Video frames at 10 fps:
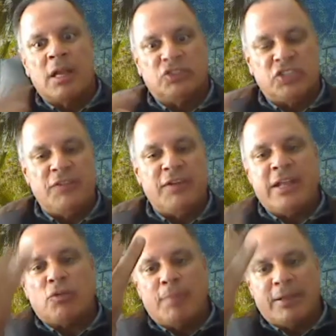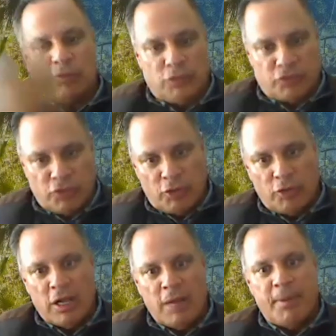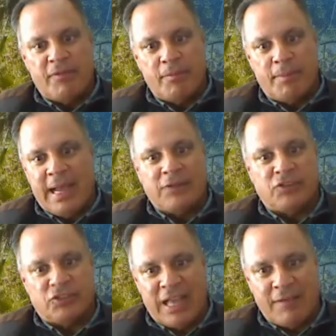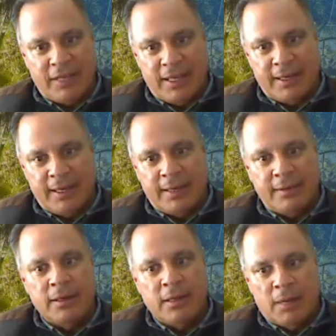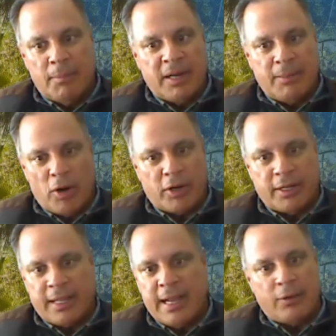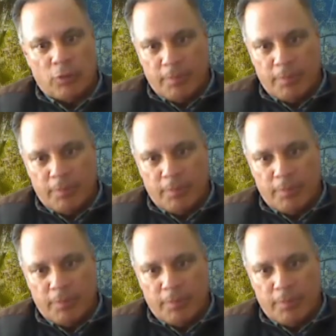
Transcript: achieve an incremental return above and beyond just having it in money market account?